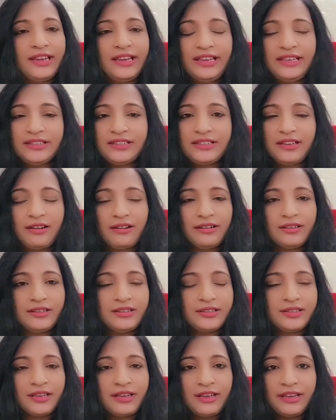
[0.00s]
he
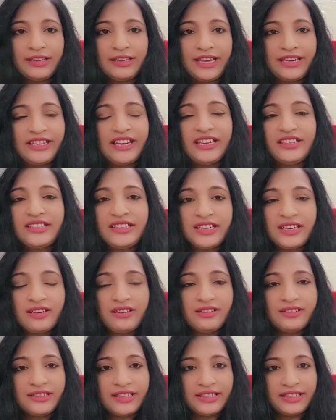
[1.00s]
starts getting
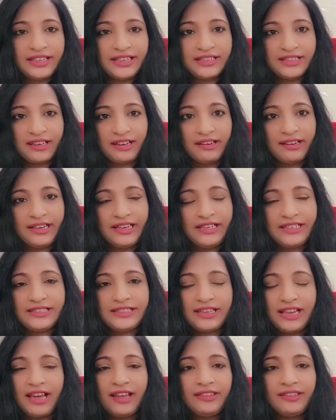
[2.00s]
tears in his eyes,